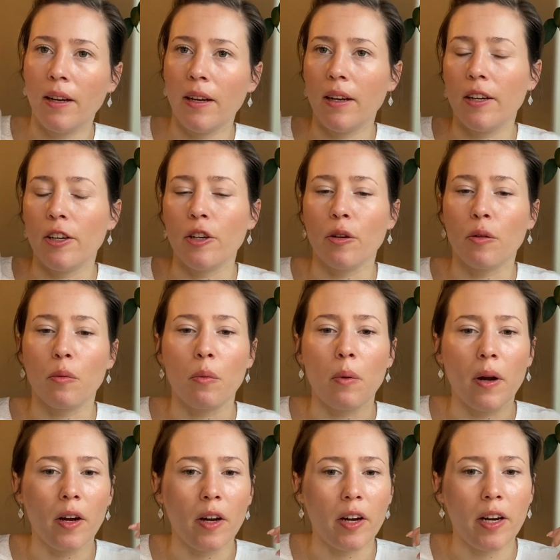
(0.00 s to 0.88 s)
You're
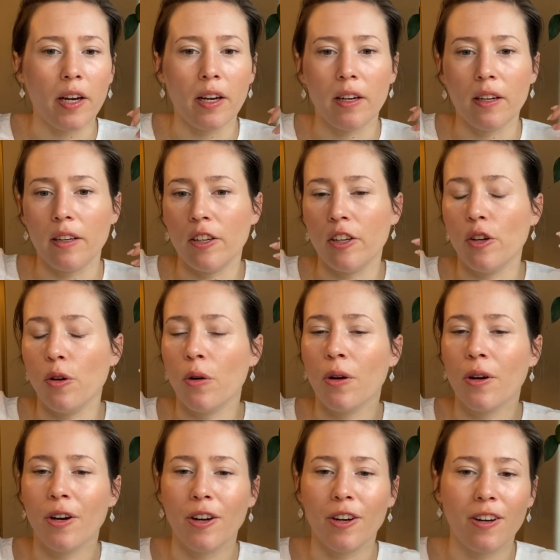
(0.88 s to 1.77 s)
wearing
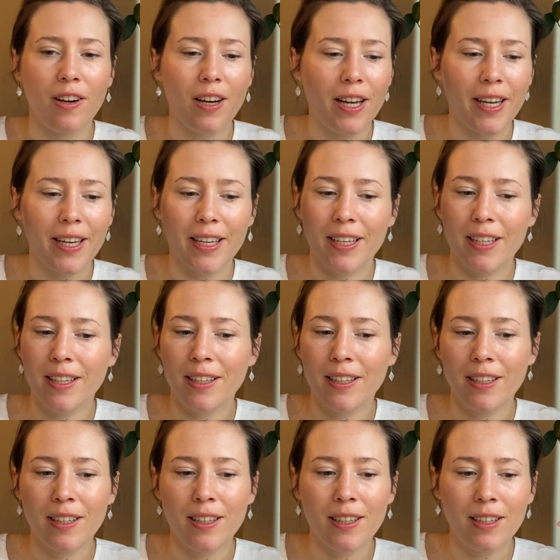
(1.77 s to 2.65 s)
your, like,
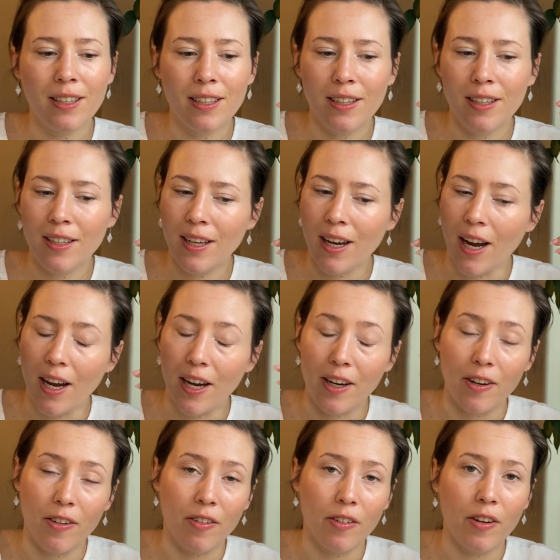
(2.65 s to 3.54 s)
I
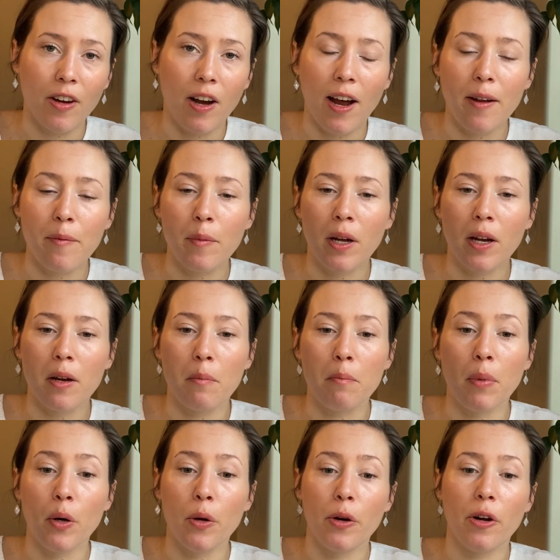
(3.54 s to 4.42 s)
don't know, I'm not a
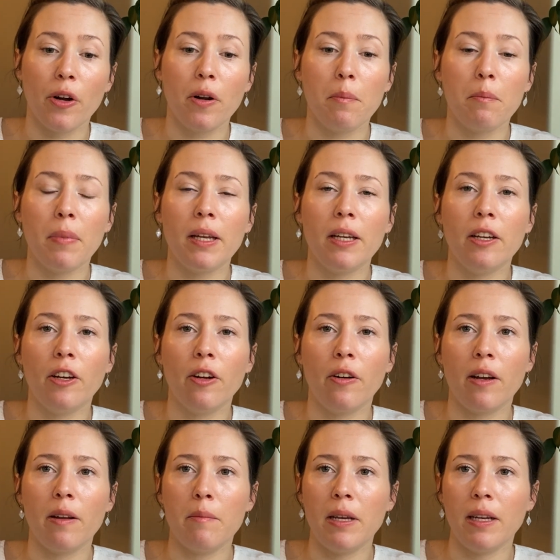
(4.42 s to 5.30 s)
boater, but you know
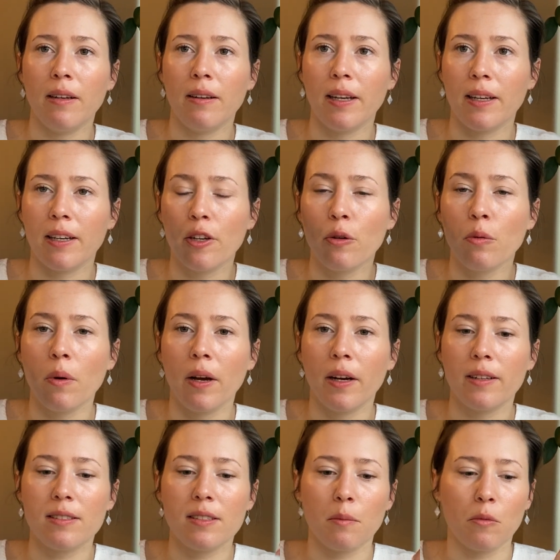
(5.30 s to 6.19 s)
what I mean, like you're
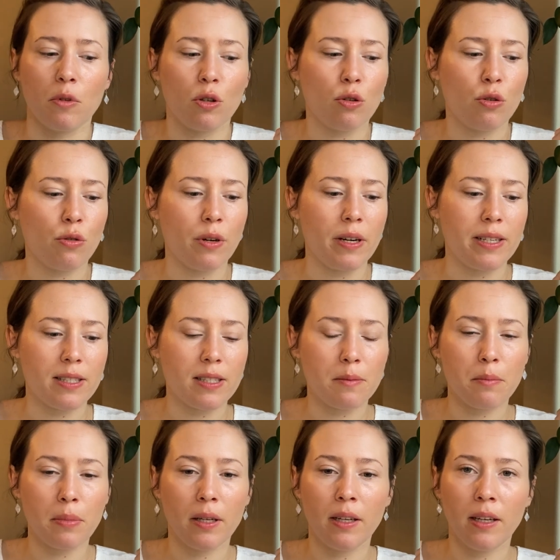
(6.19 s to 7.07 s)
wearing some
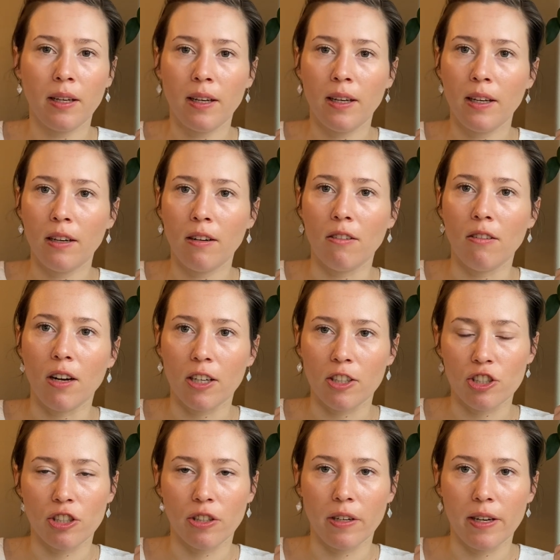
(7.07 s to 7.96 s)
crisp,
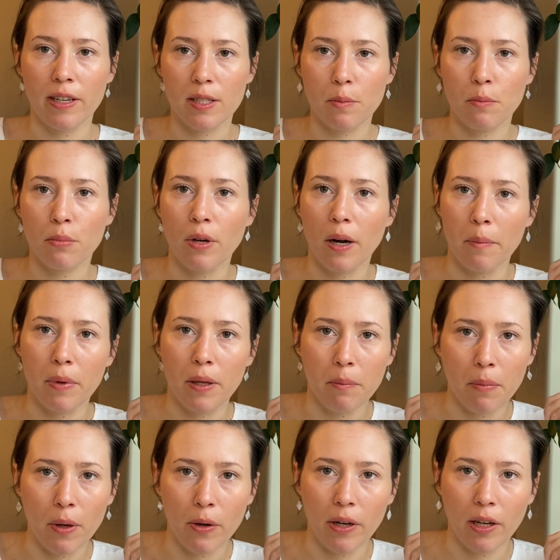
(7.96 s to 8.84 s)
luxurious, preppy
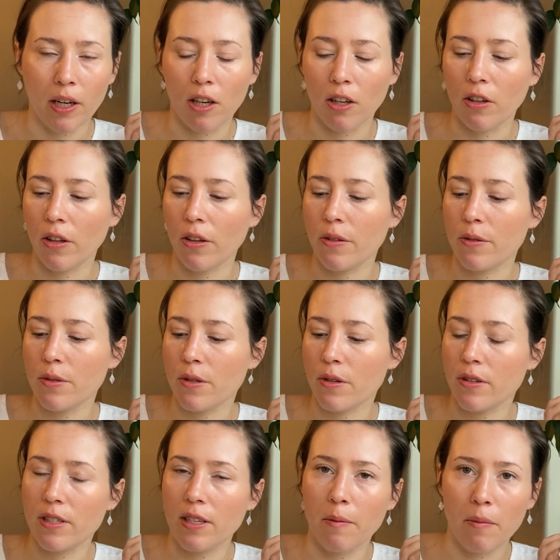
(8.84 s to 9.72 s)
boating clothes or
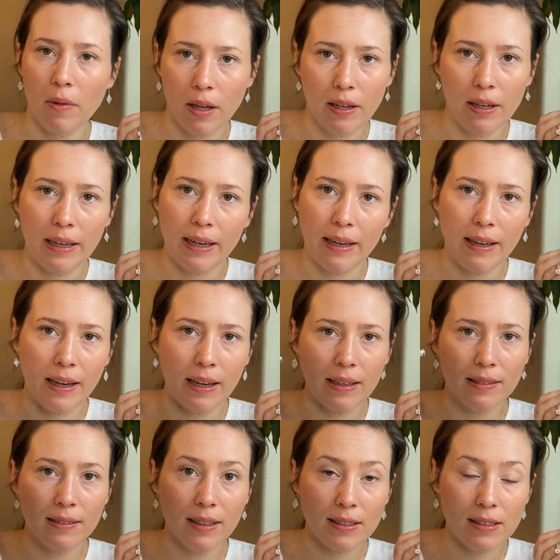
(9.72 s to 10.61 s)
something like that.
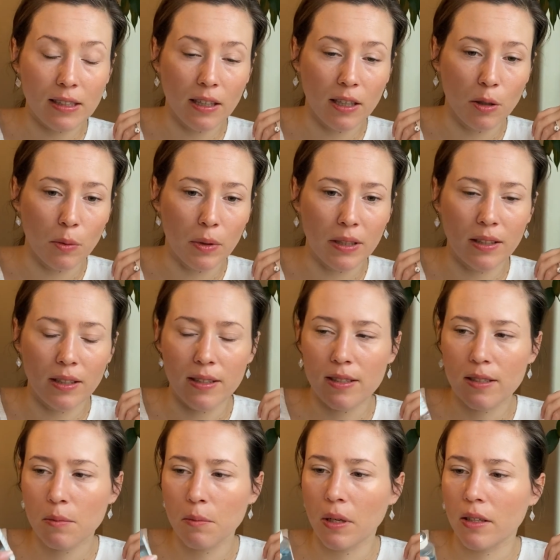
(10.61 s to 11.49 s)
That's kind of what this
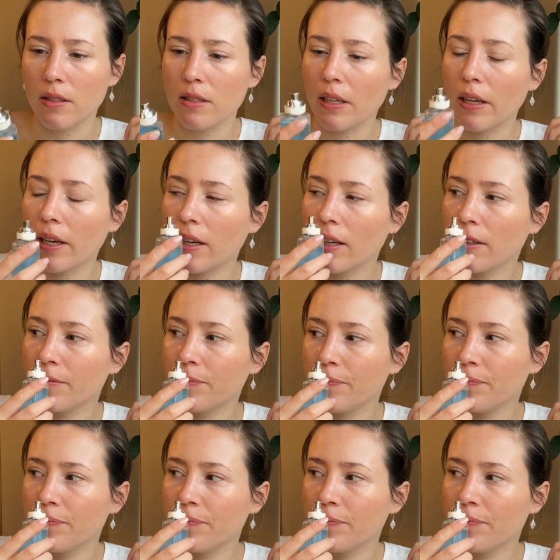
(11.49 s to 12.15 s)
smells like.